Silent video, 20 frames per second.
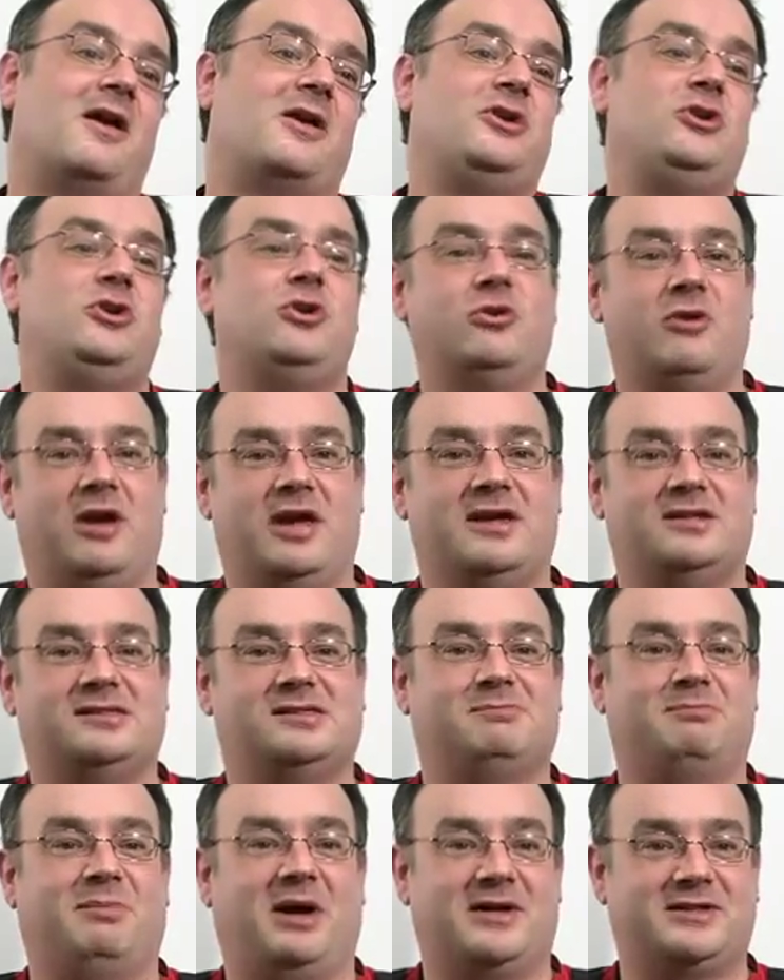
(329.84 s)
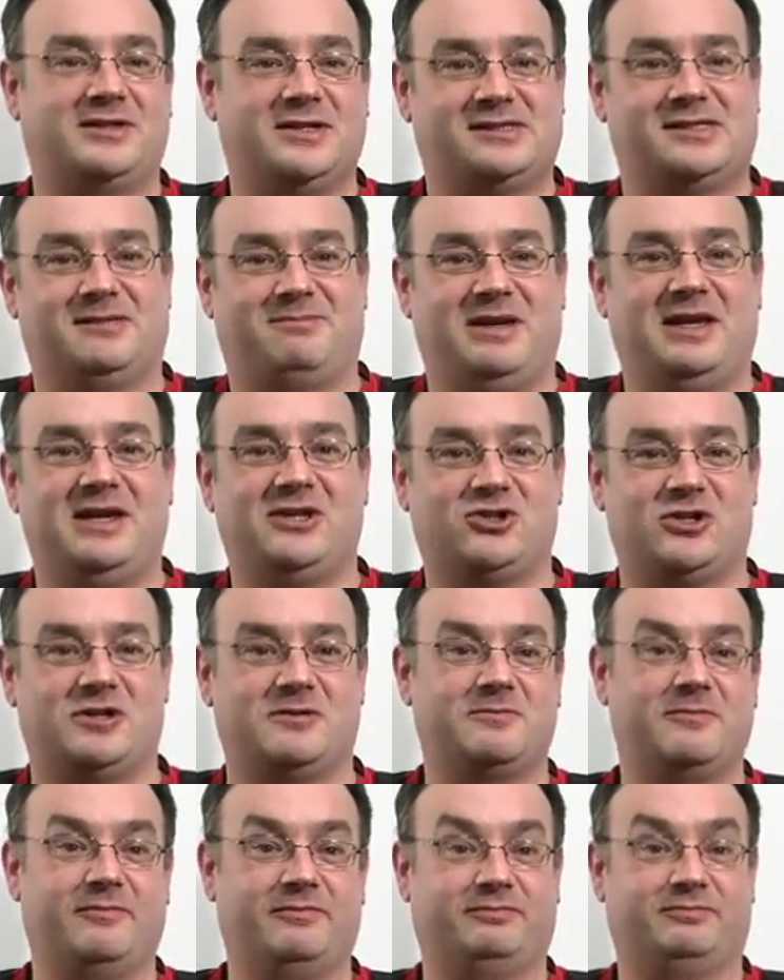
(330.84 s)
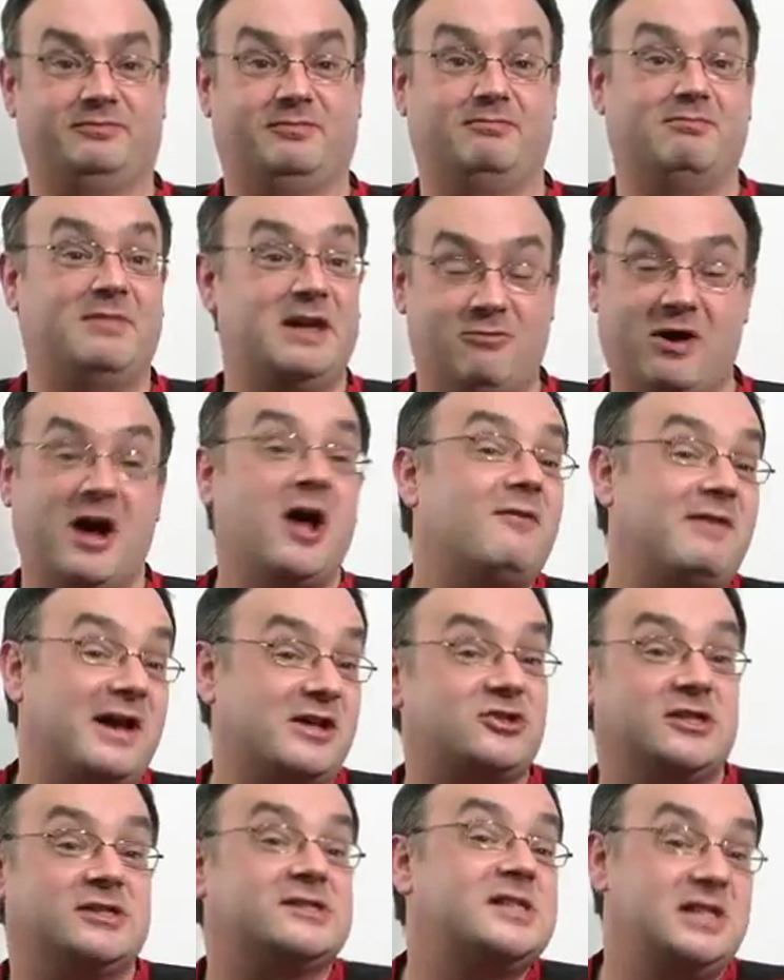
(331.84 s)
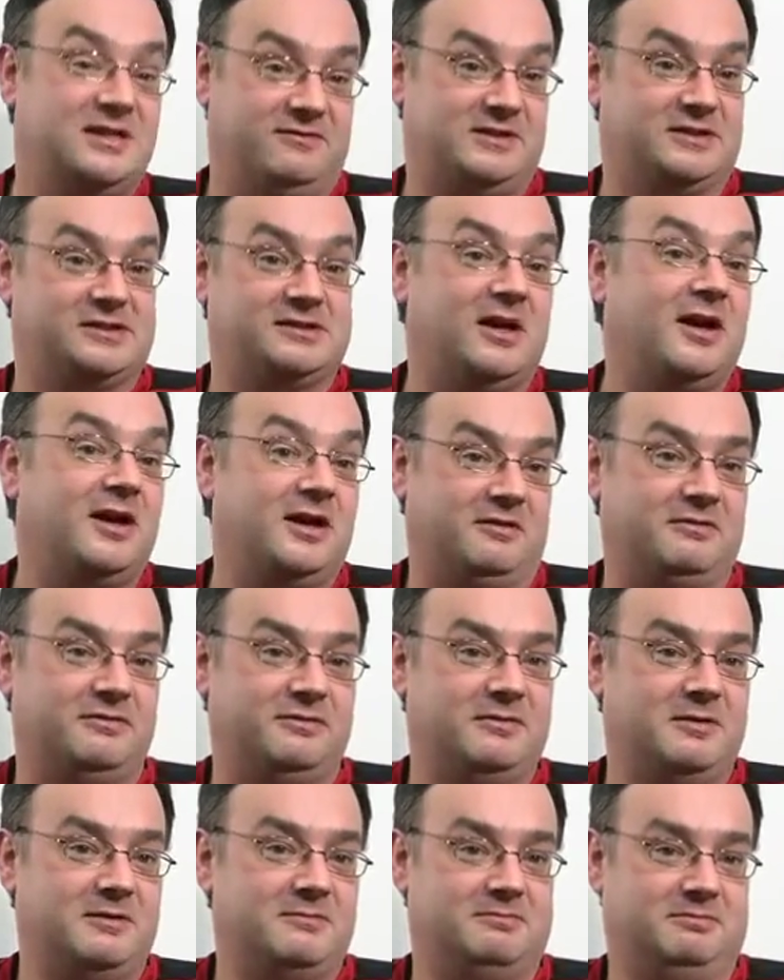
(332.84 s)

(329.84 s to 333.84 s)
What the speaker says: US participation may well have actually saved his life.